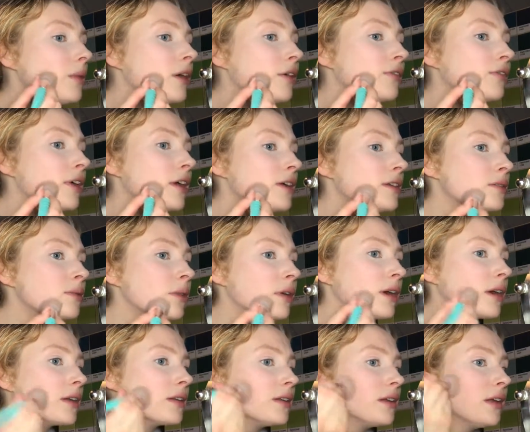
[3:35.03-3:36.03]
my face
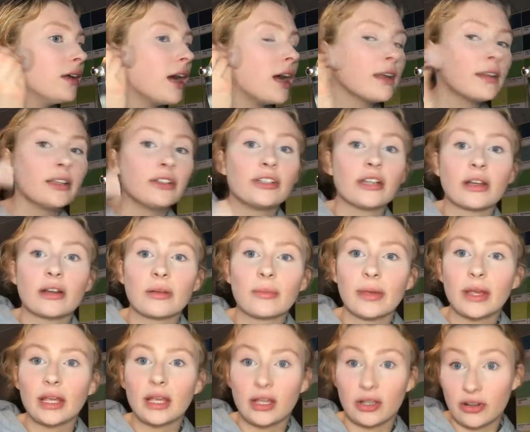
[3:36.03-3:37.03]
where I see Kylie Jenner
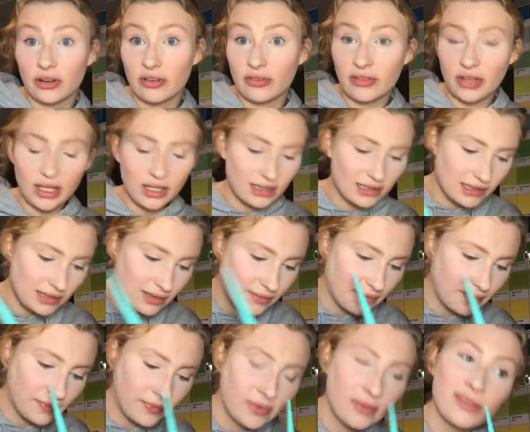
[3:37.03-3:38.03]
baking her face,
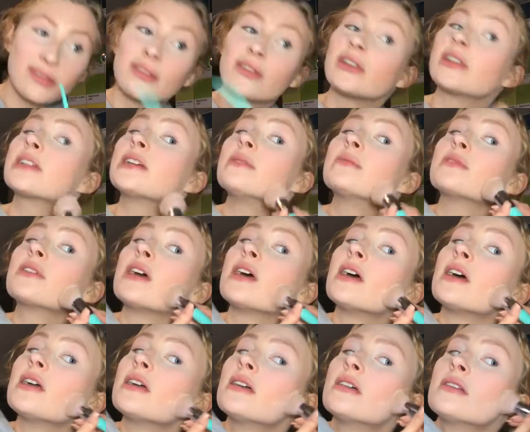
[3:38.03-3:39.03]
or Kim
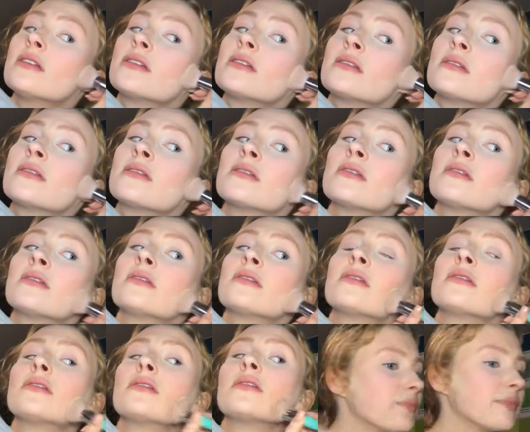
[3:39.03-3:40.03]
K.
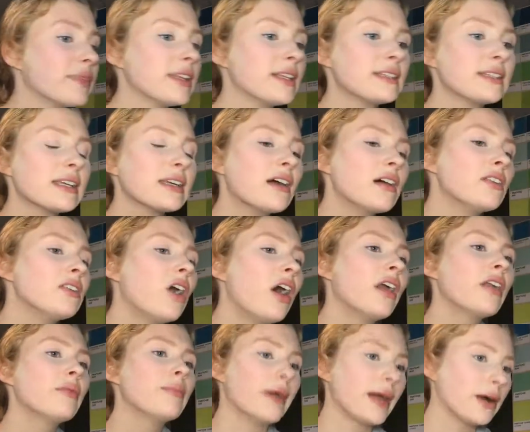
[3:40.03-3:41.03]
It's like a
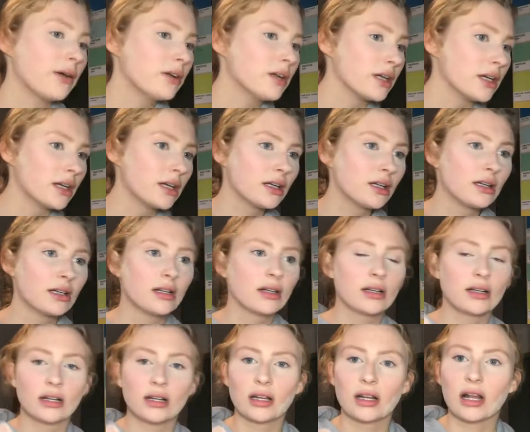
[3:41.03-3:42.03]
lot of powder.
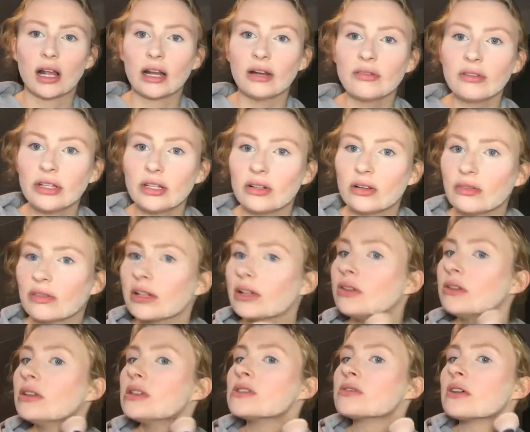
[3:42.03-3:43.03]
I don't really know if I
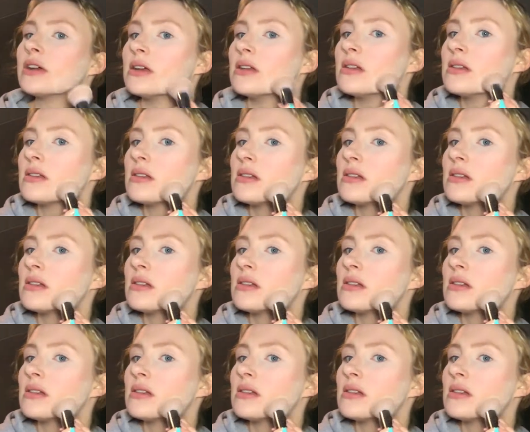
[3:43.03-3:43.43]
do this right.